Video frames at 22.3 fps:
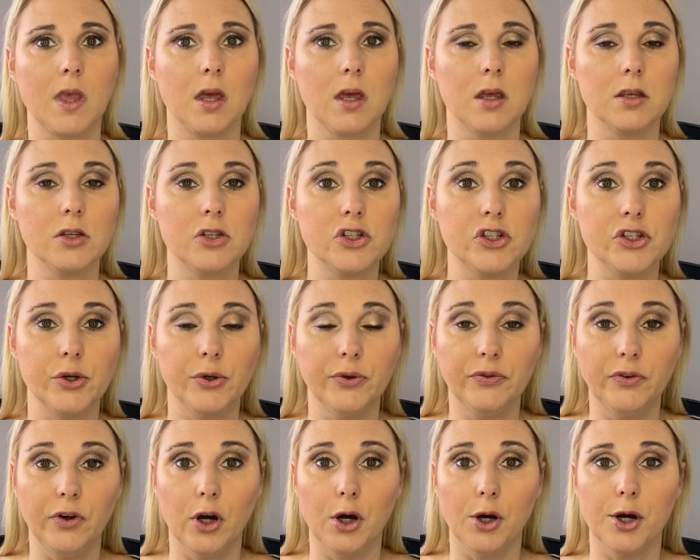so
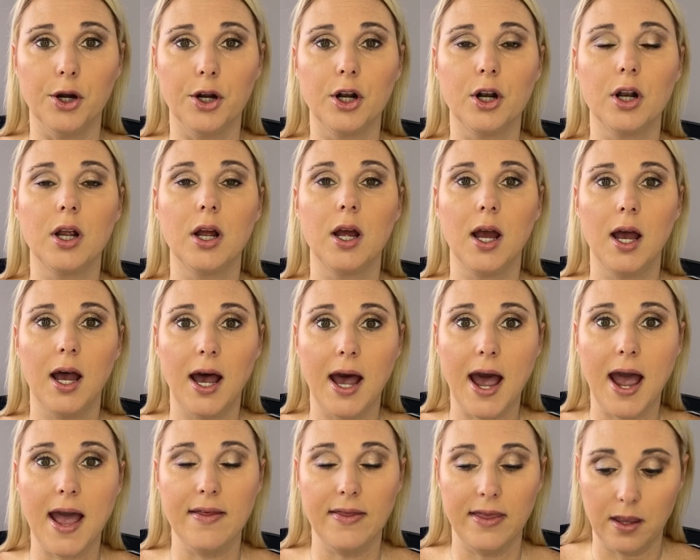far,
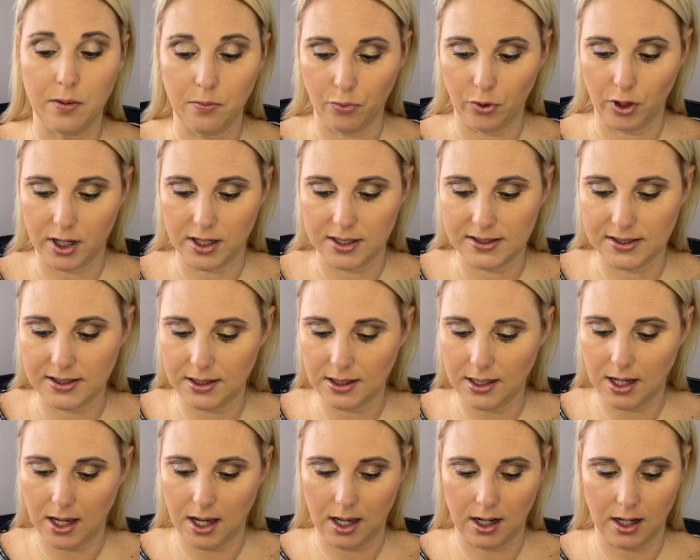highly impressed
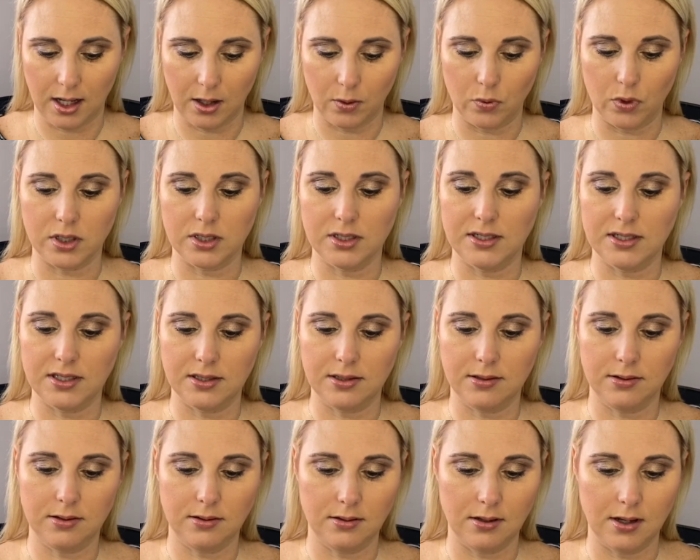and I would,
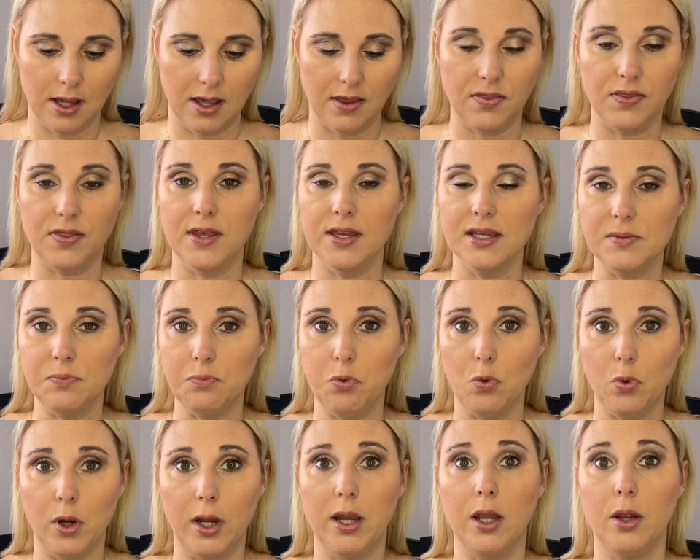at this
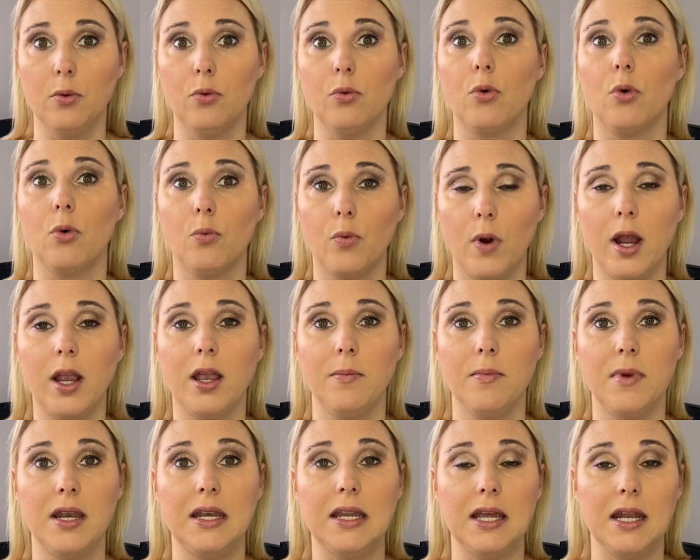point,
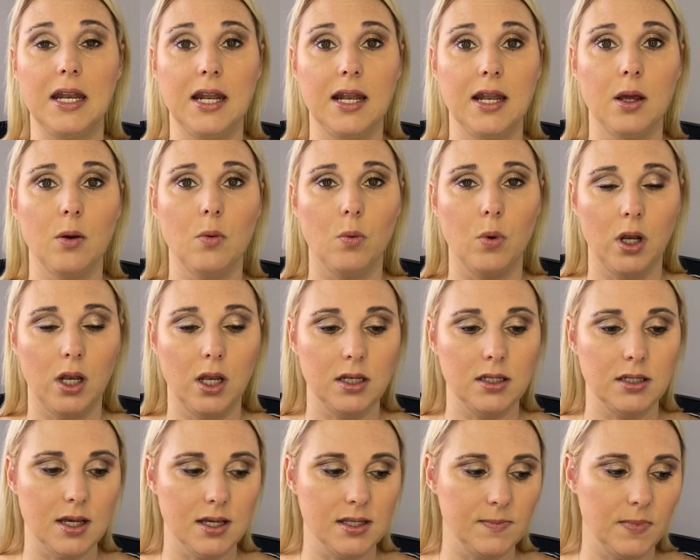recommend getting it when it
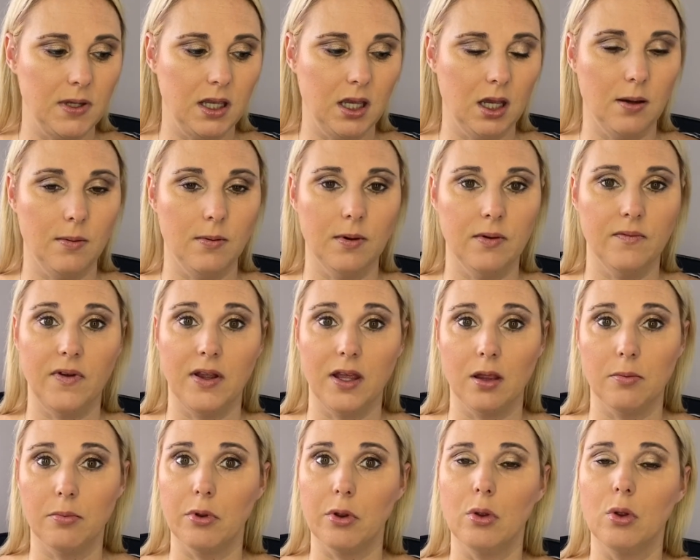does become
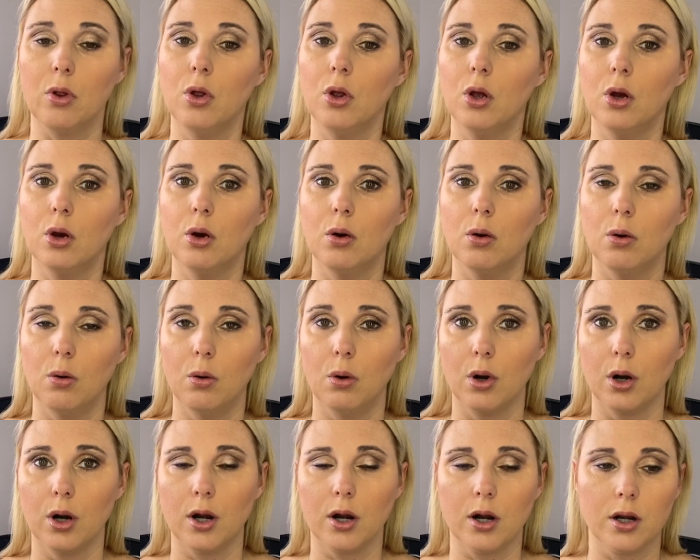available
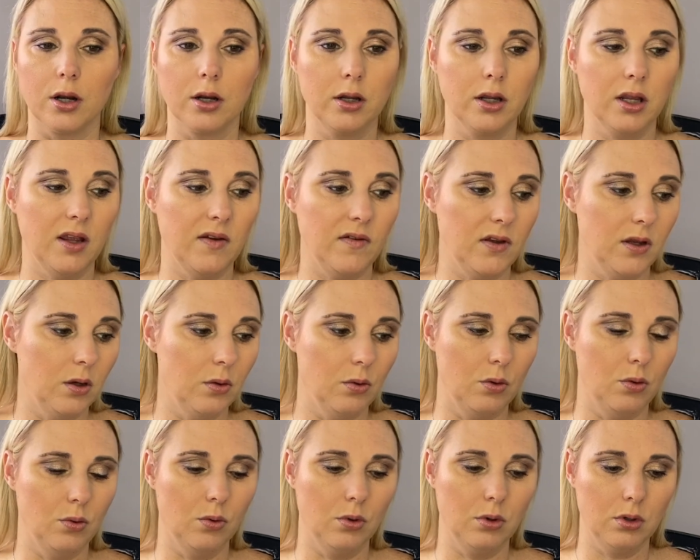or if
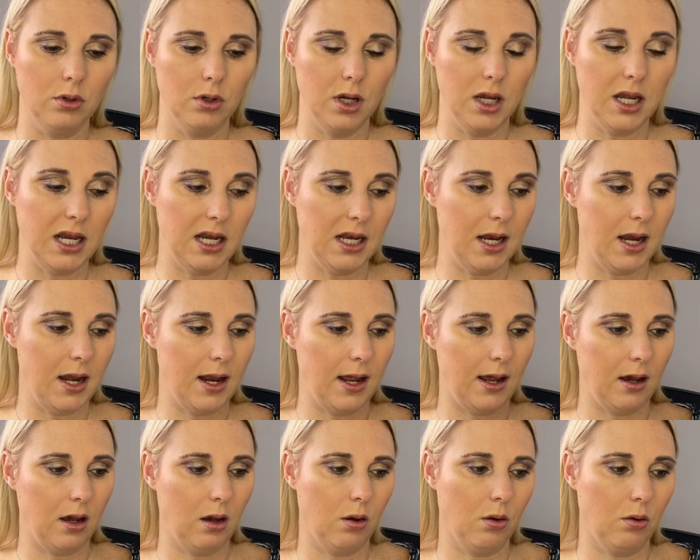you need it
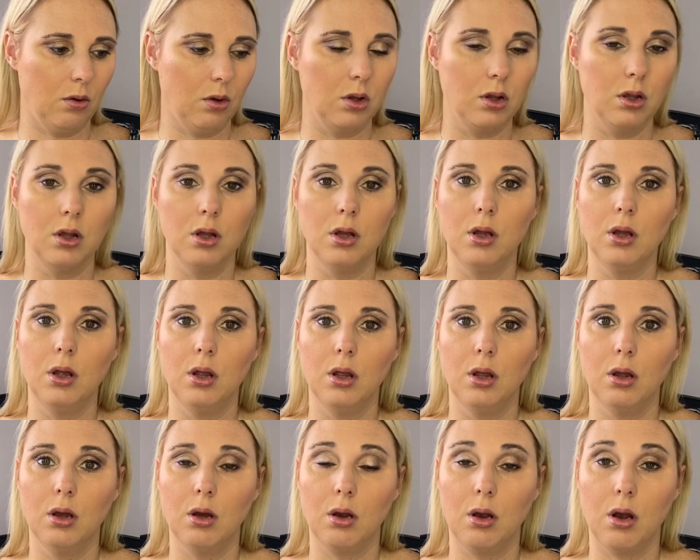now,
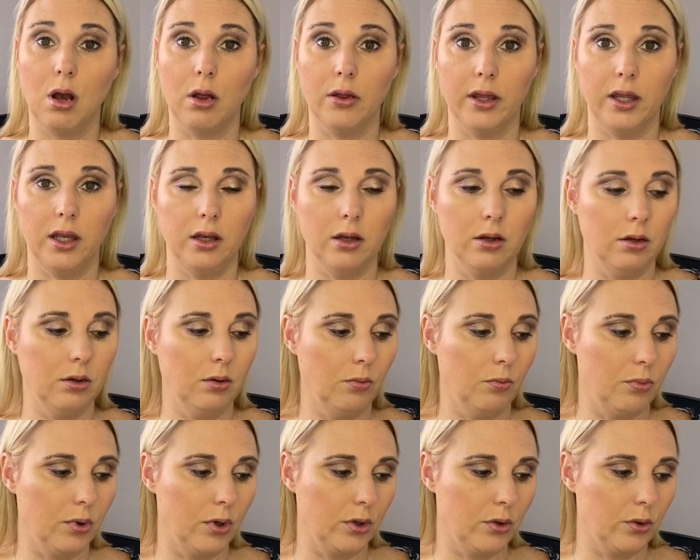calling
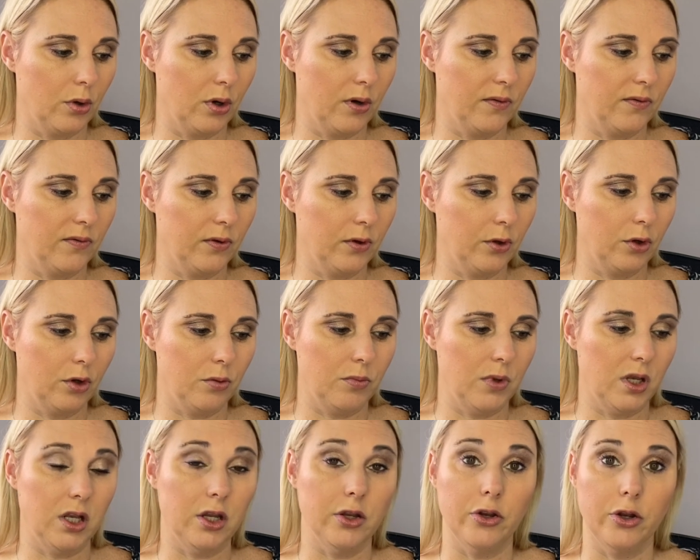Bergdorf
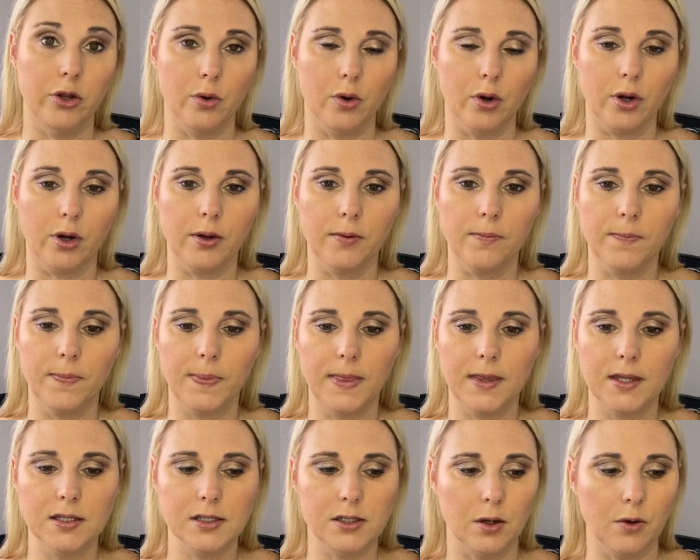Goodman in New York.
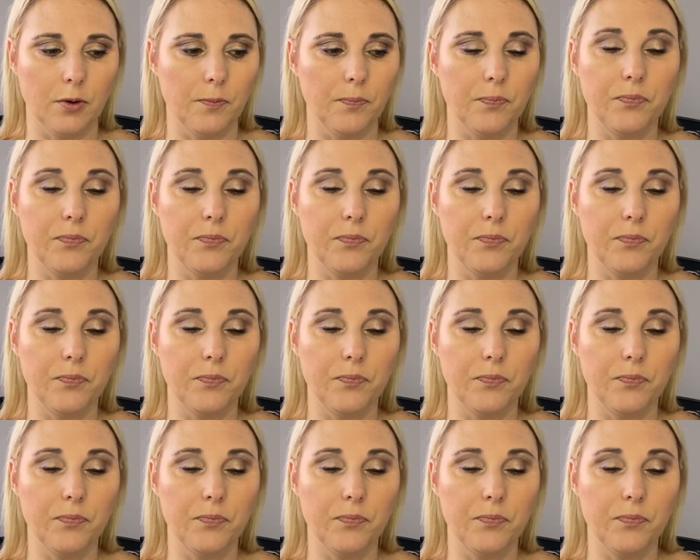So